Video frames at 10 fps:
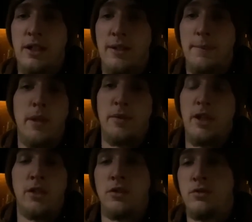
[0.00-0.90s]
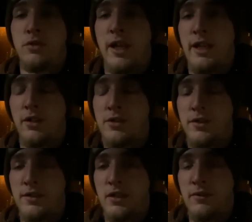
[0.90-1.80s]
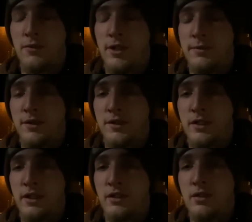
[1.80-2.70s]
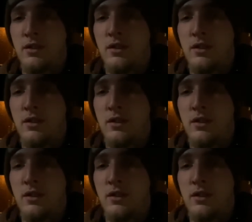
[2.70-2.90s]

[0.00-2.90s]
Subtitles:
Maybe get new hangers and stuff. We'll have to see.